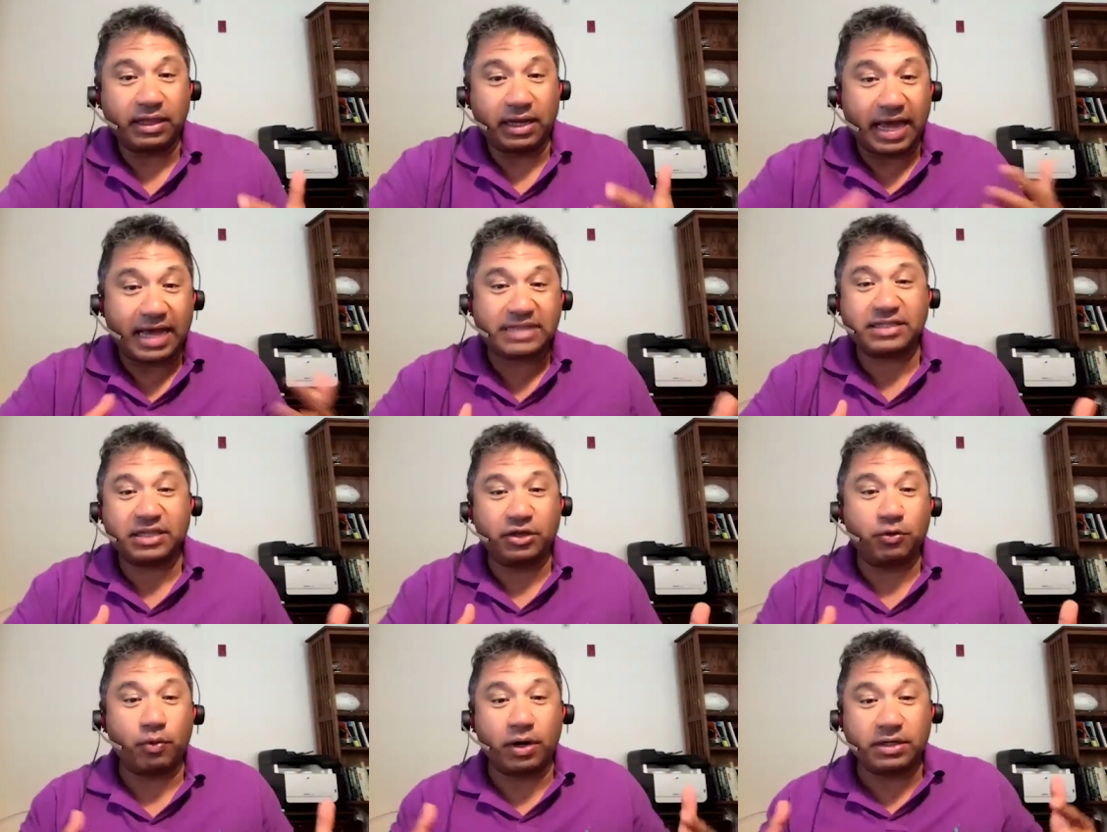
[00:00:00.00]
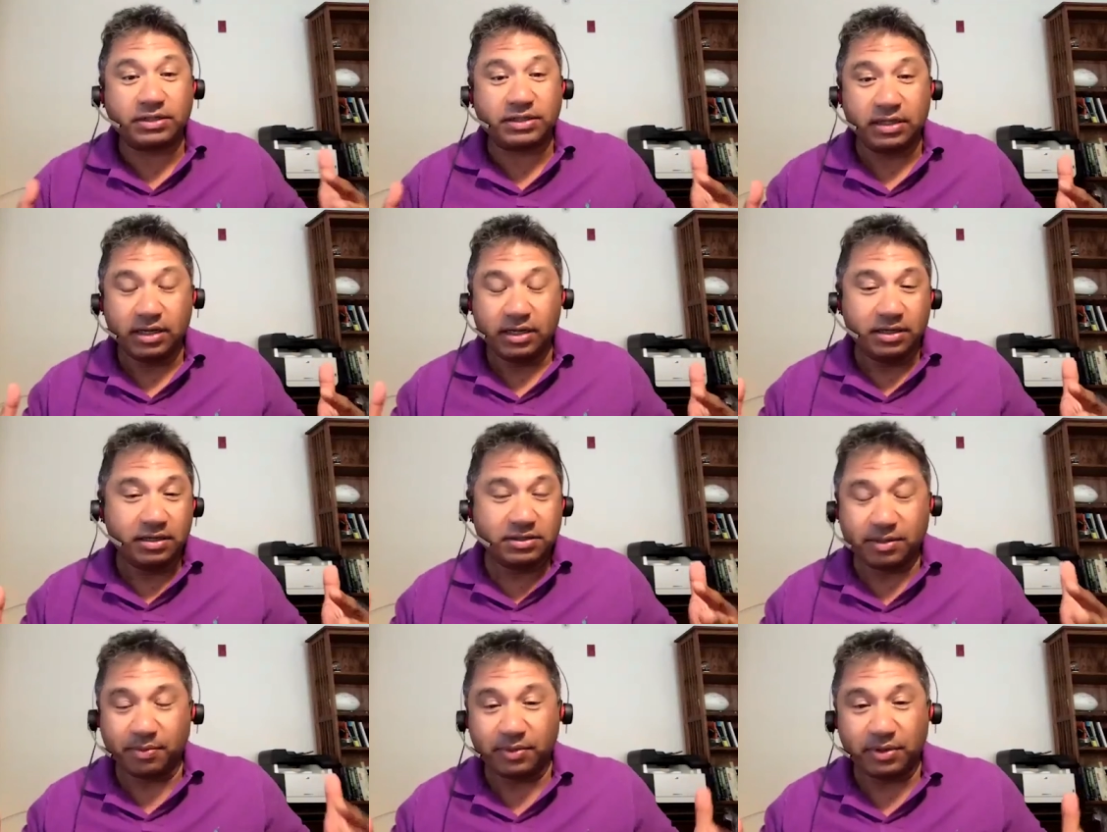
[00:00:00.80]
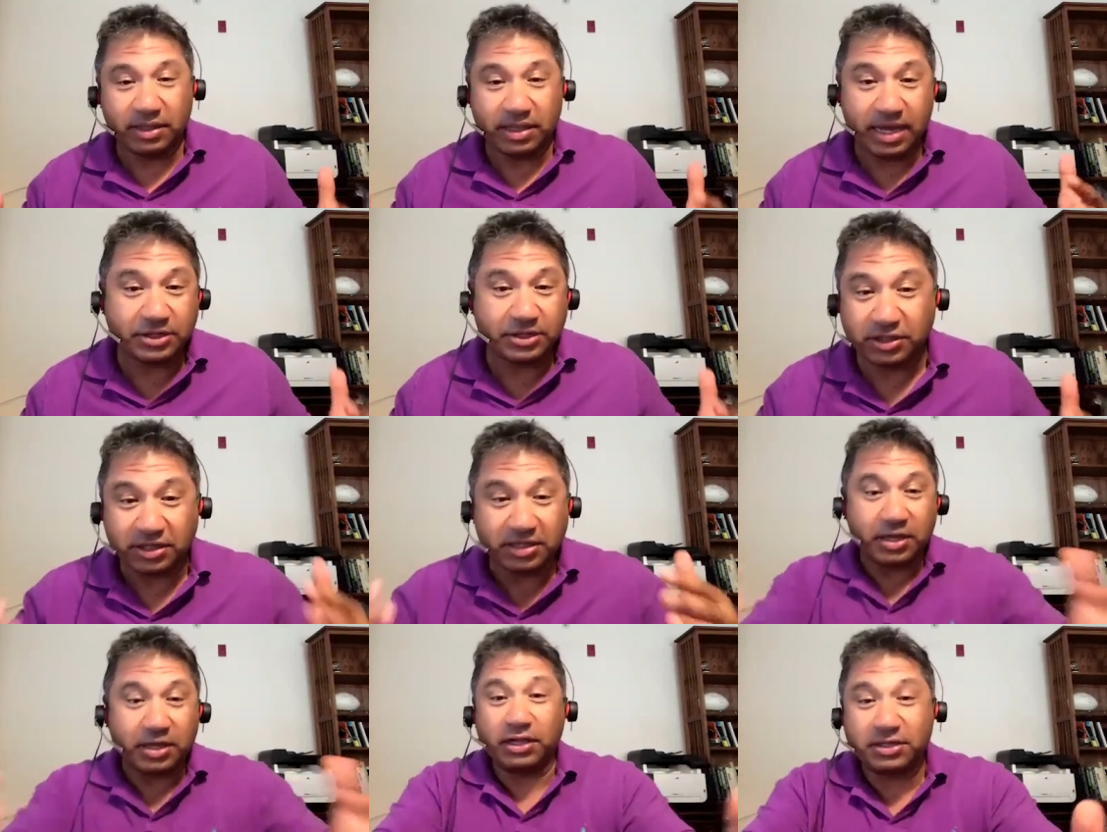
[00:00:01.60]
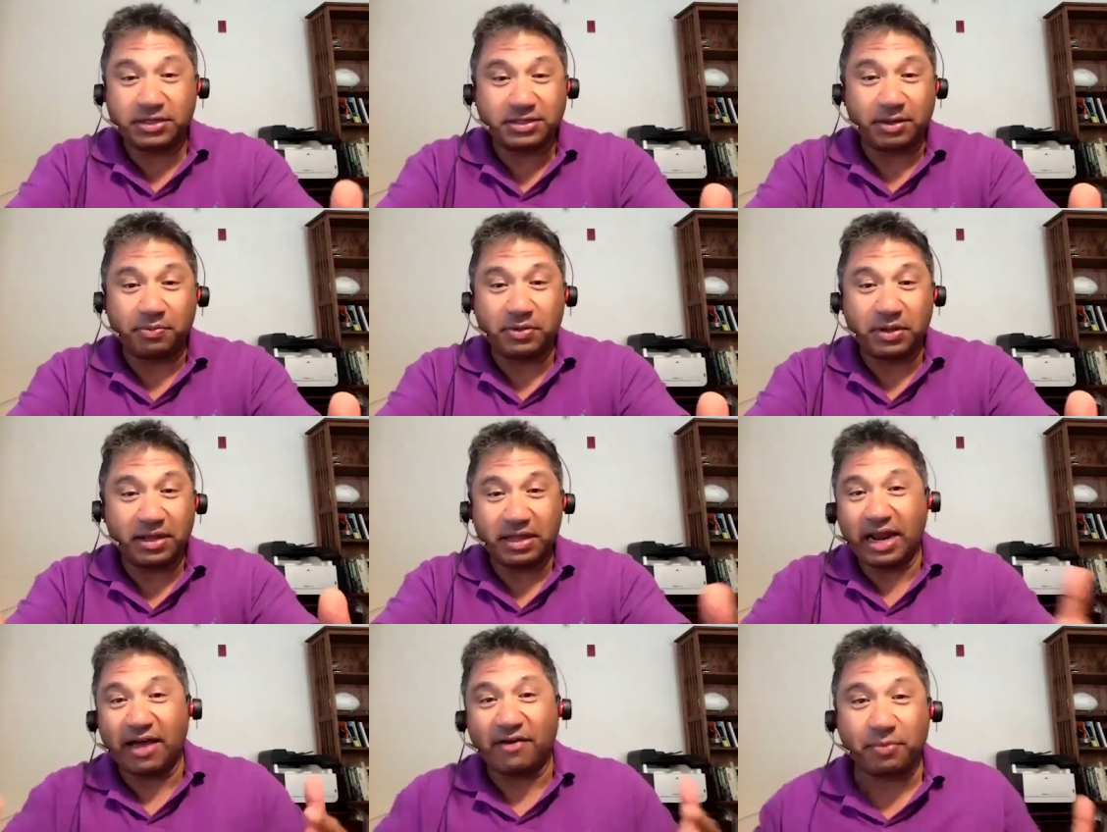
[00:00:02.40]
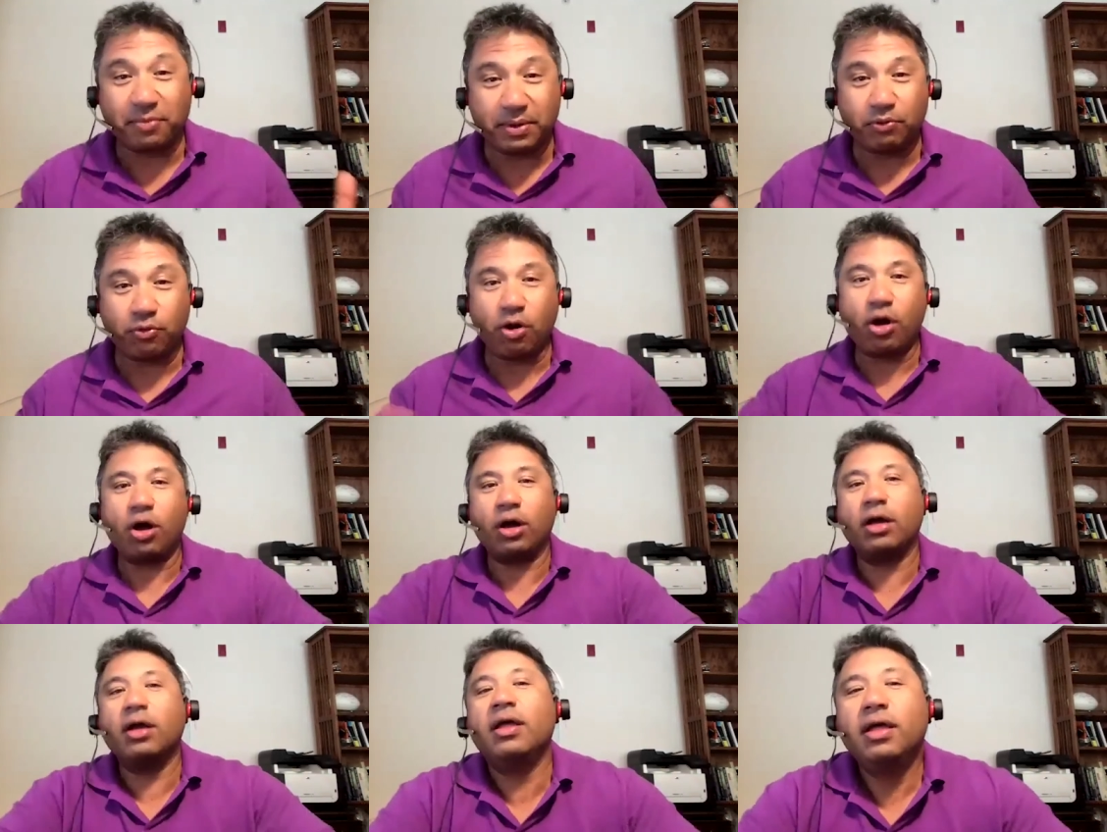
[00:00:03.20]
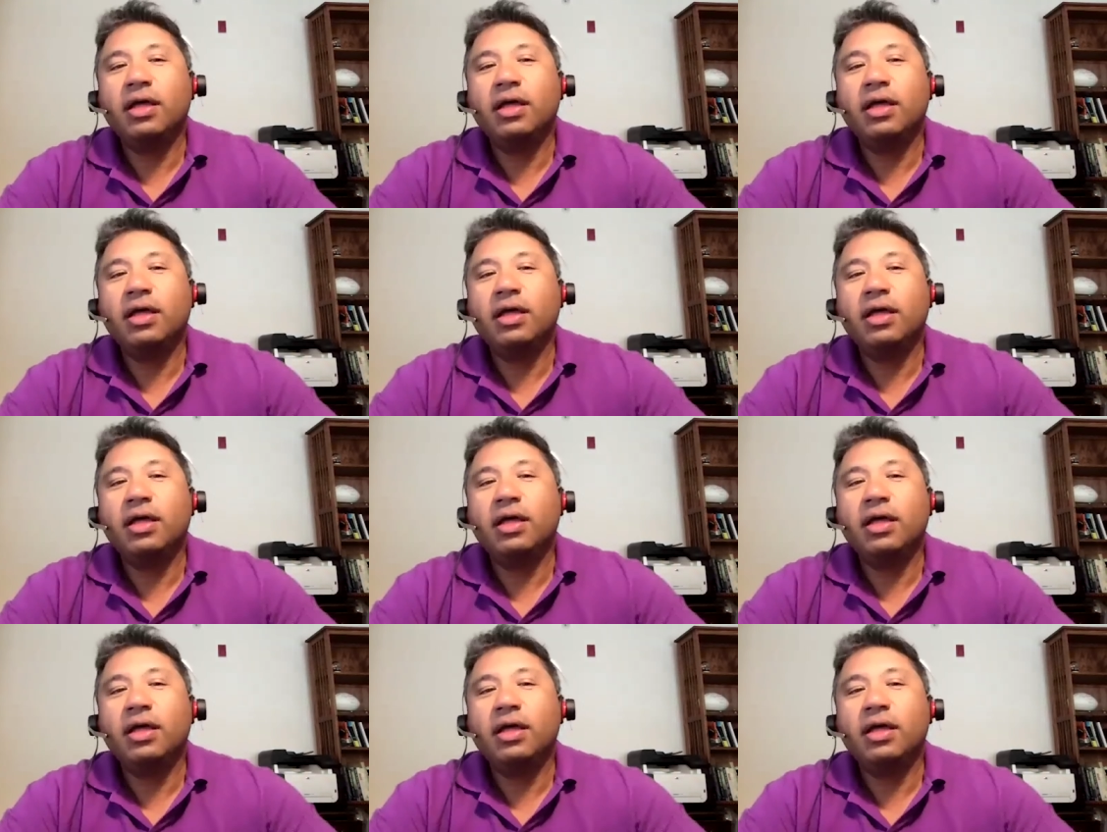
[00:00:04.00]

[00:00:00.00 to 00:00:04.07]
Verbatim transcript: The last thing you want is the agent to tell you something and then have it be wrong.